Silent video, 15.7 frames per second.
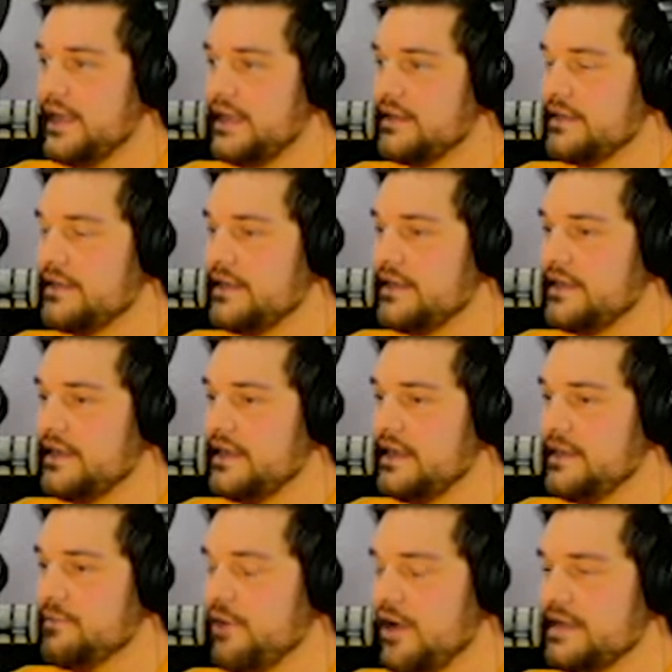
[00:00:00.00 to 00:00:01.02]
and
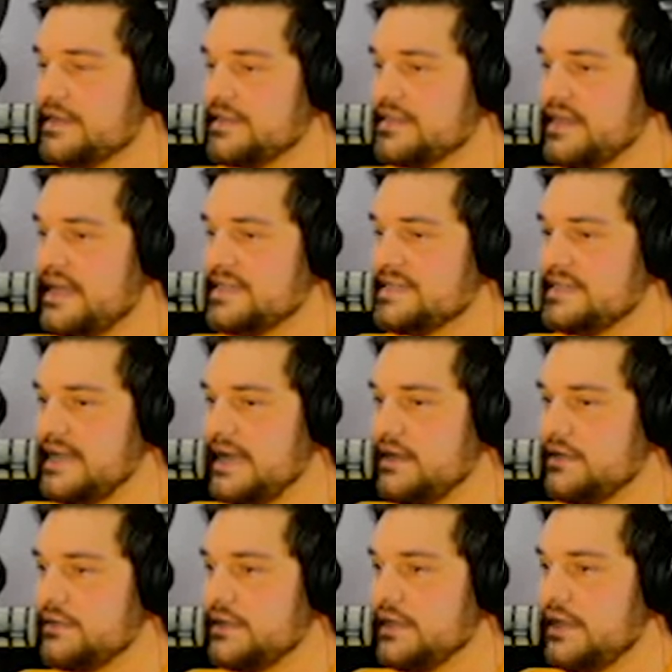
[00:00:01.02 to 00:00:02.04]
he brought his sense
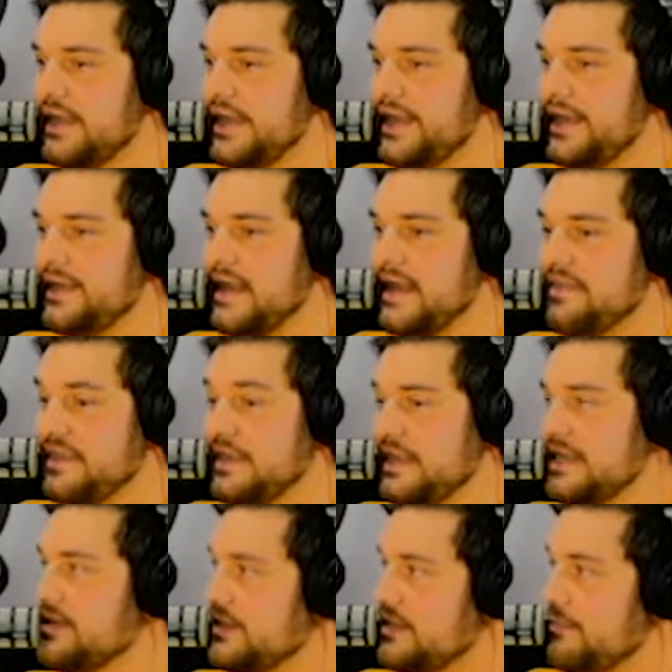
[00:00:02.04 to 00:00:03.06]
down, and I think he